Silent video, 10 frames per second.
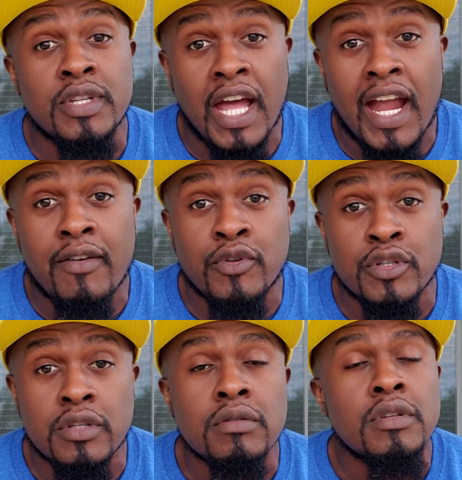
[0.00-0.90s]

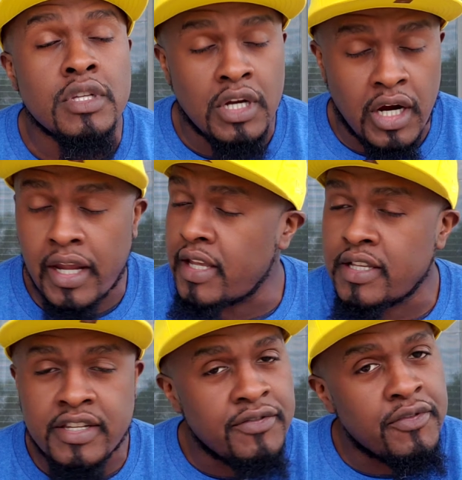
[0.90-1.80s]
Divers, all right,
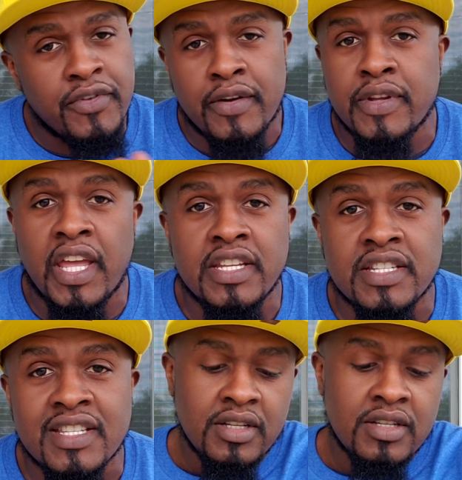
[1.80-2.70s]
in different
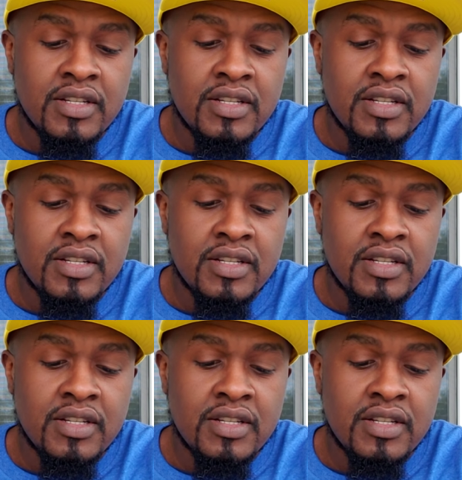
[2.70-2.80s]
variations.